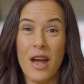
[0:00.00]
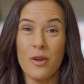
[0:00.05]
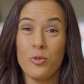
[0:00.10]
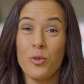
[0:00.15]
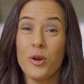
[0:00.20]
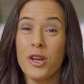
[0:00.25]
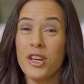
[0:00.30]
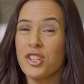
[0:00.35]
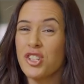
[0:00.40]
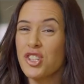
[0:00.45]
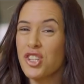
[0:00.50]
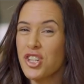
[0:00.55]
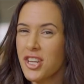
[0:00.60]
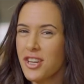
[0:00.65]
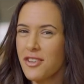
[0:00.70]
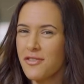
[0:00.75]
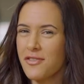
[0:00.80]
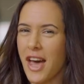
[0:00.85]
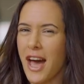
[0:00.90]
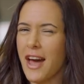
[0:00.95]
And we
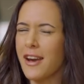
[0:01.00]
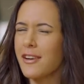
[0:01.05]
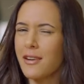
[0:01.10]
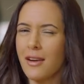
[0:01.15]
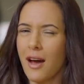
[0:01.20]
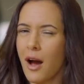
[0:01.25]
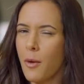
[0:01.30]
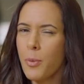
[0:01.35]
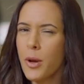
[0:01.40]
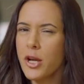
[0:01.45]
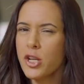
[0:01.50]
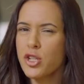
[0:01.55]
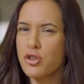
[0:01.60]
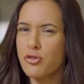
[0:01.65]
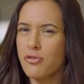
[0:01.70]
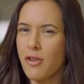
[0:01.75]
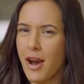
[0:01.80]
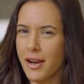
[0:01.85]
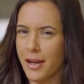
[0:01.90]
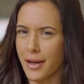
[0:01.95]
achieve that not by
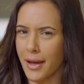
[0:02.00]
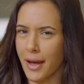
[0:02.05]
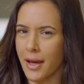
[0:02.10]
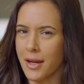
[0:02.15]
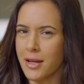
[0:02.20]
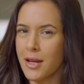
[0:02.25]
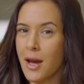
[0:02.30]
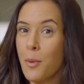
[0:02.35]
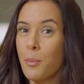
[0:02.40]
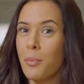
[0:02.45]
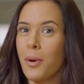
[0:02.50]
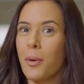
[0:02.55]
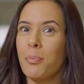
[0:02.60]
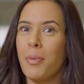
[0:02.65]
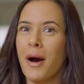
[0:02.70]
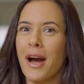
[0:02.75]
shredding it, but